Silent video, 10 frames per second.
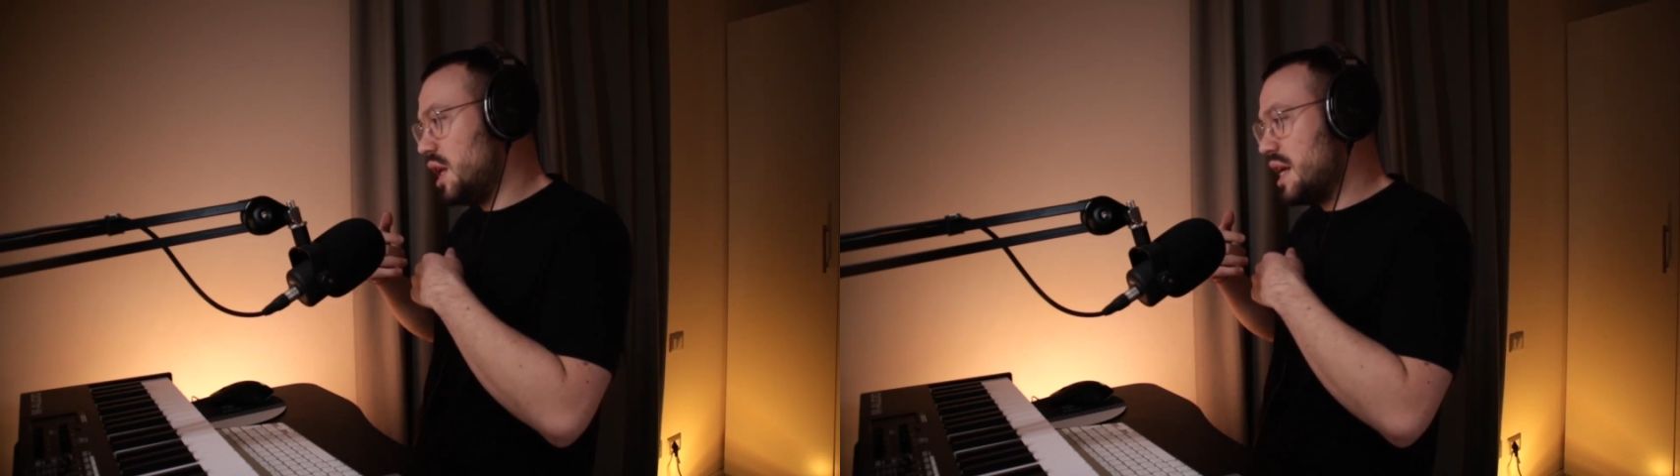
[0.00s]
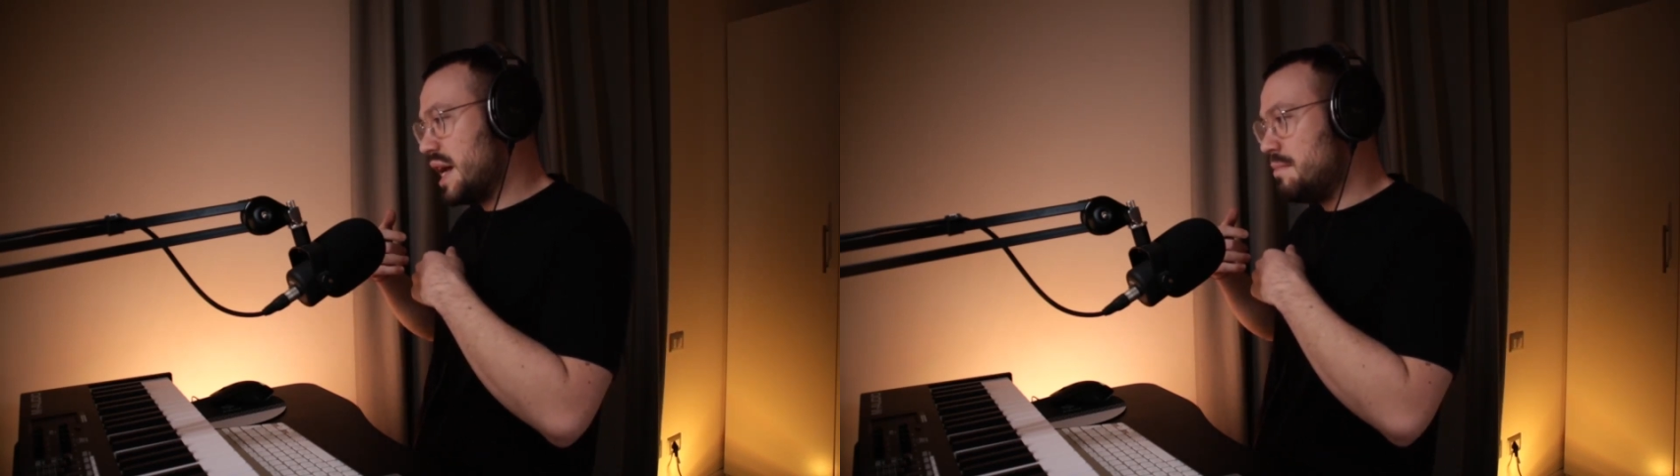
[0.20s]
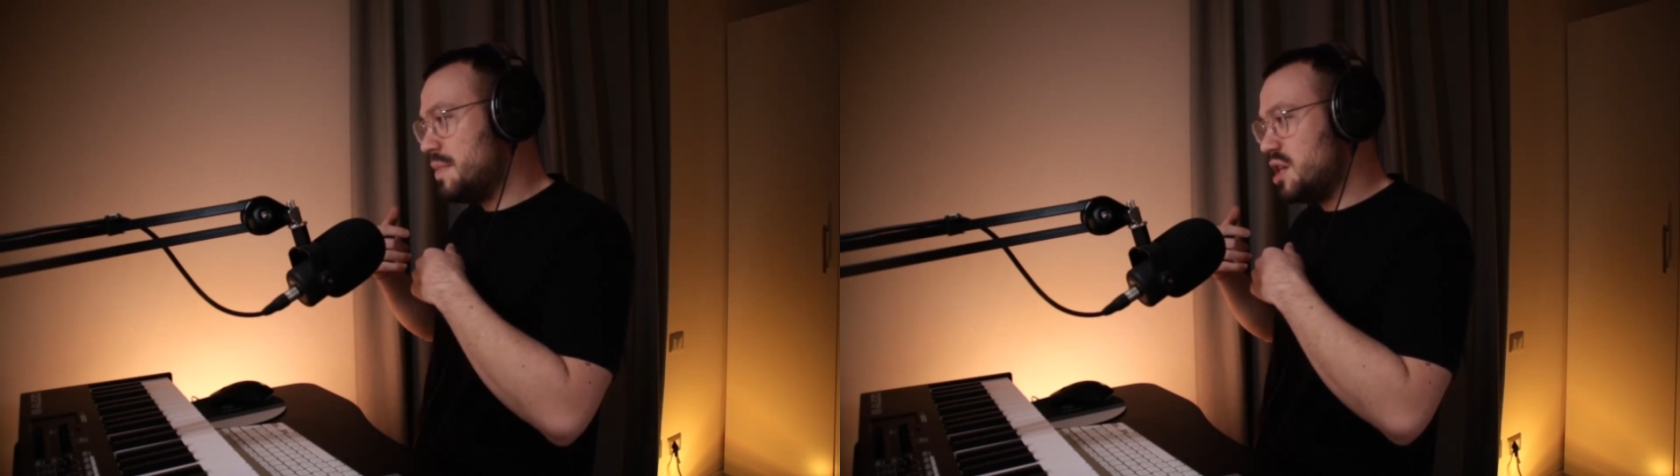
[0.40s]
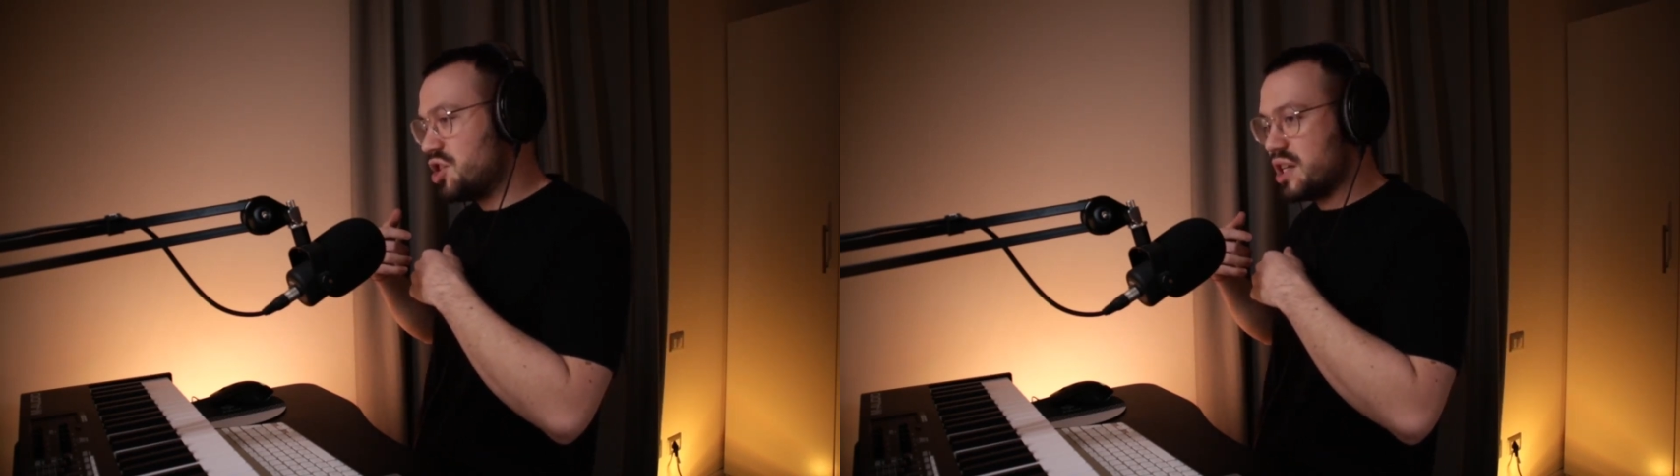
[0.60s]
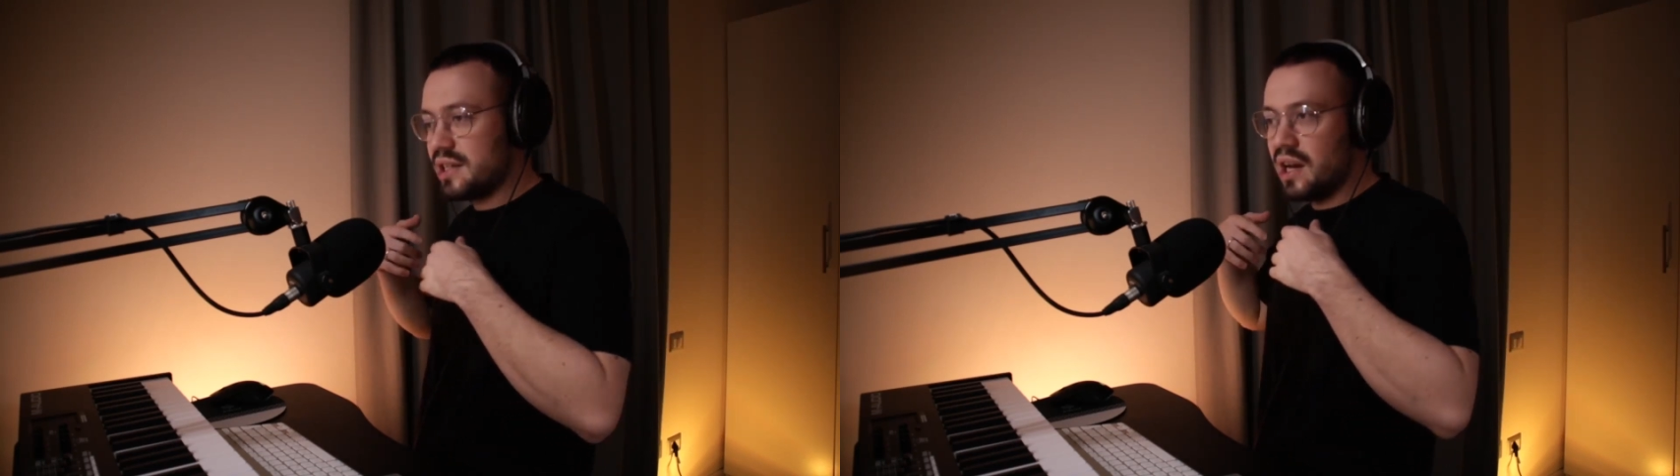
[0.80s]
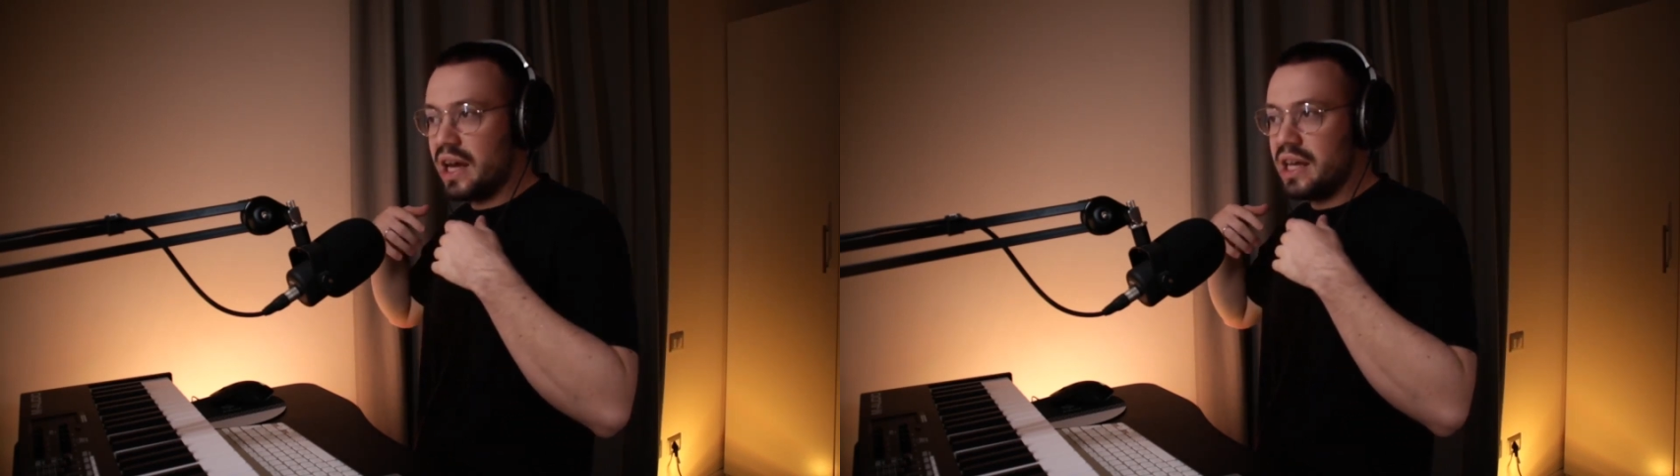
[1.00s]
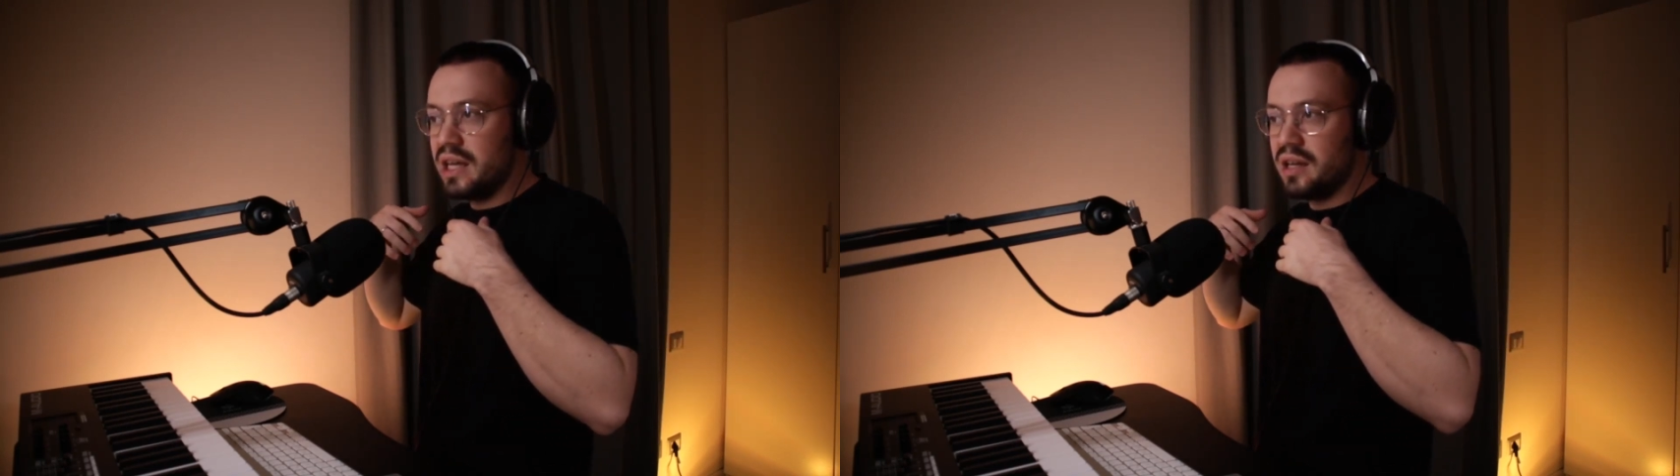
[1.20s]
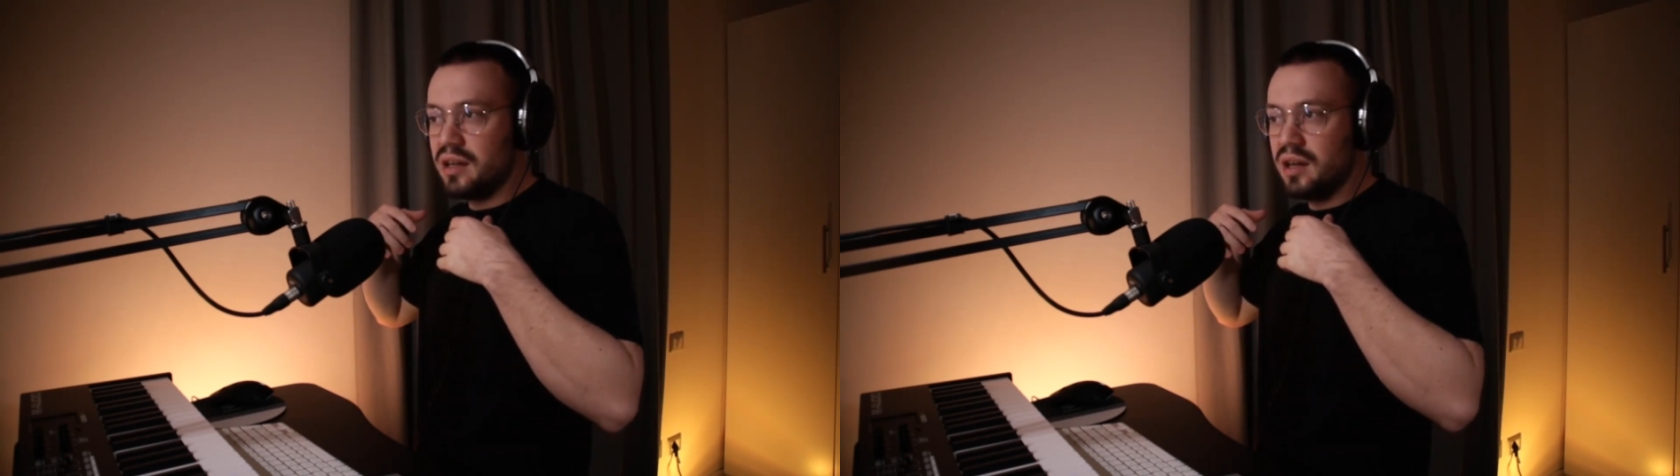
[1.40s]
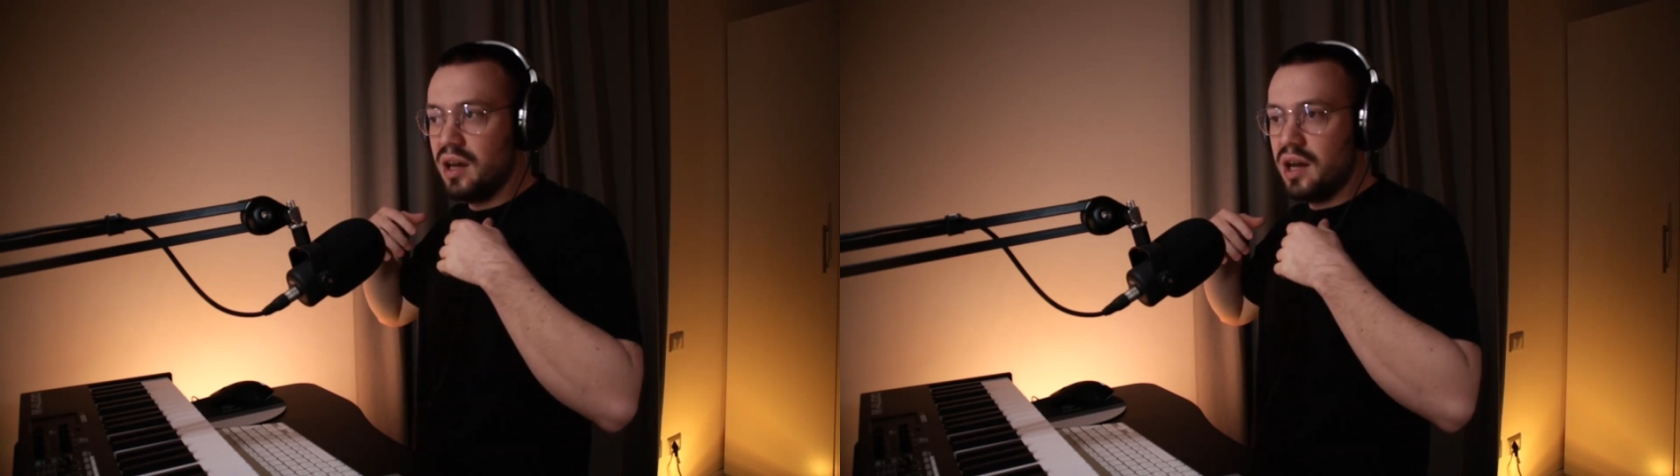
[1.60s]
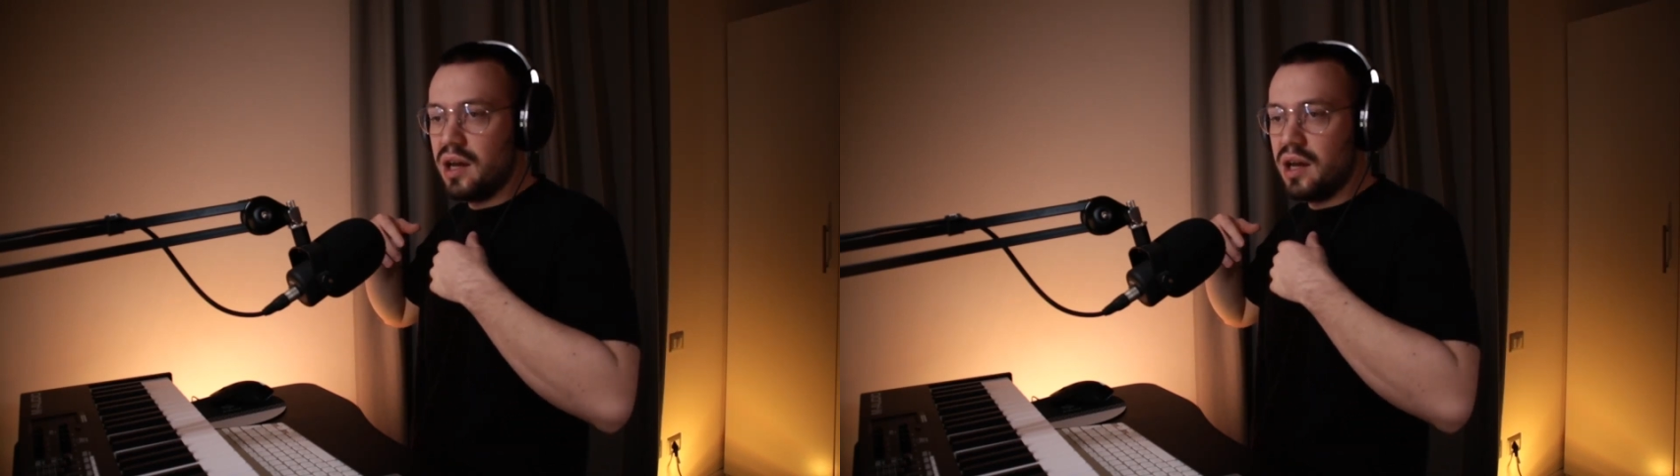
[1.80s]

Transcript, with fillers: it can be just like uh,